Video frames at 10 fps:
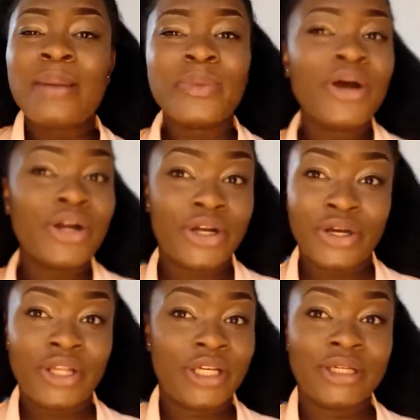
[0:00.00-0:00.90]
I'm not a
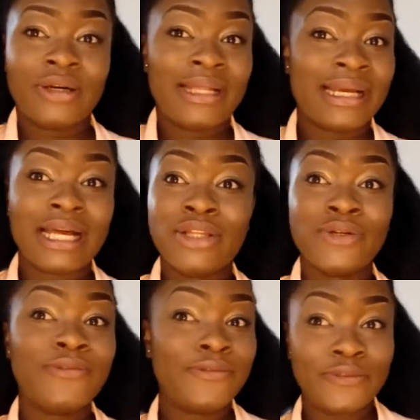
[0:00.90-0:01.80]
girly girl. Like, I
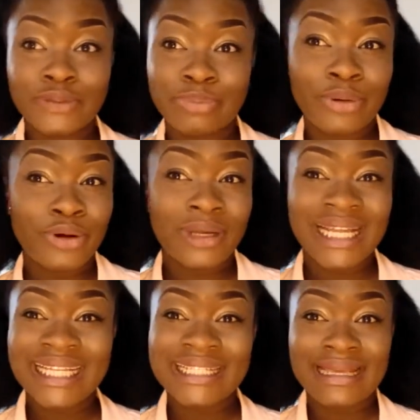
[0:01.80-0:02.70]
love football. I
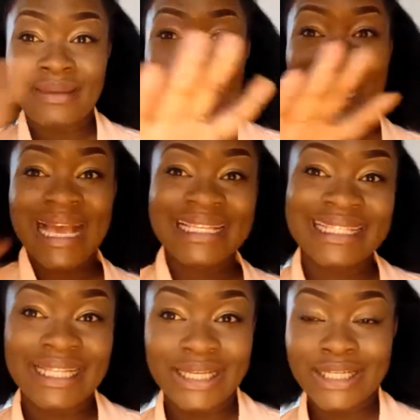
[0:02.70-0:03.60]
like to get my
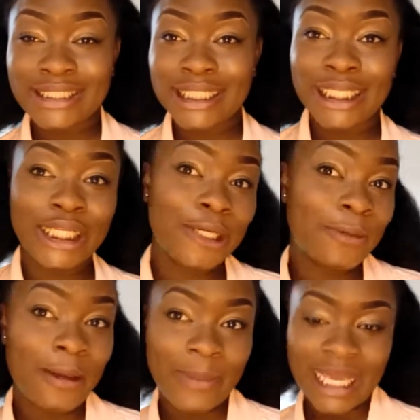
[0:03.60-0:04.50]
hands dirty. You
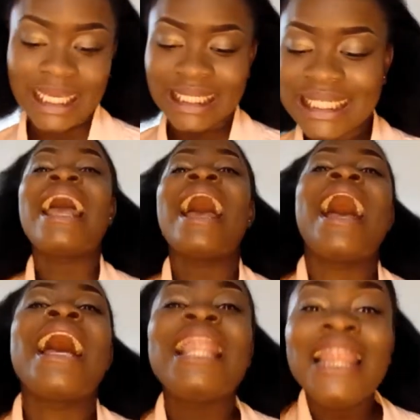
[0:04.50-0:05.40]
know what I mean?
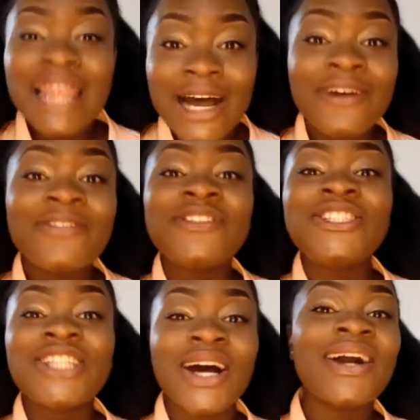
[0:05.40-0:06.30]
I love
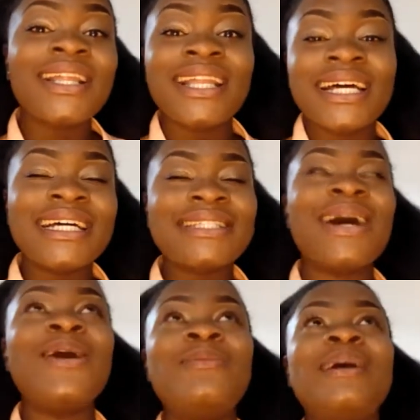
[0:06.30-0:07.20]

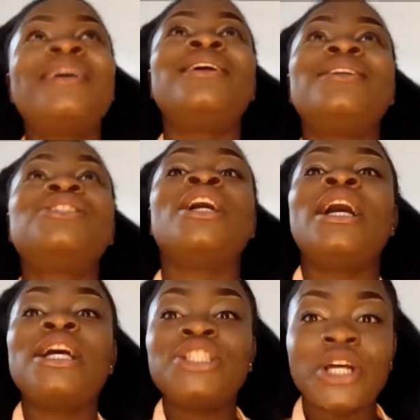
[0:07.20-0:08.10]
chocolate. Oh my gosh.
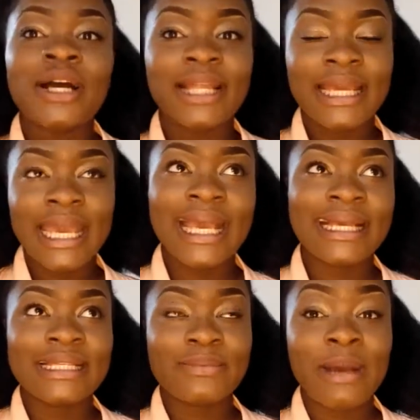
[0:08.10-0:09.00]
Chocolate
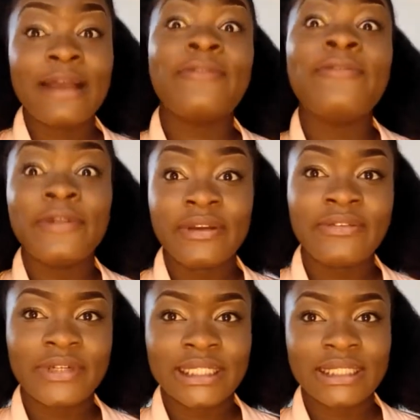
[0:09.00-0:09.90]
cake is my
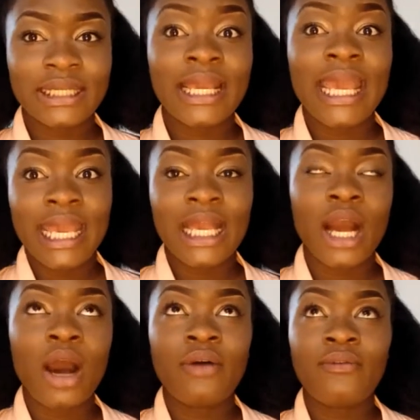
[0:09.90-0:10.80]
favorite
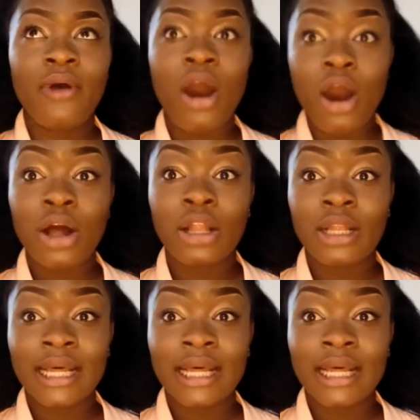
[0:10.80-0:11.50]
cake of all.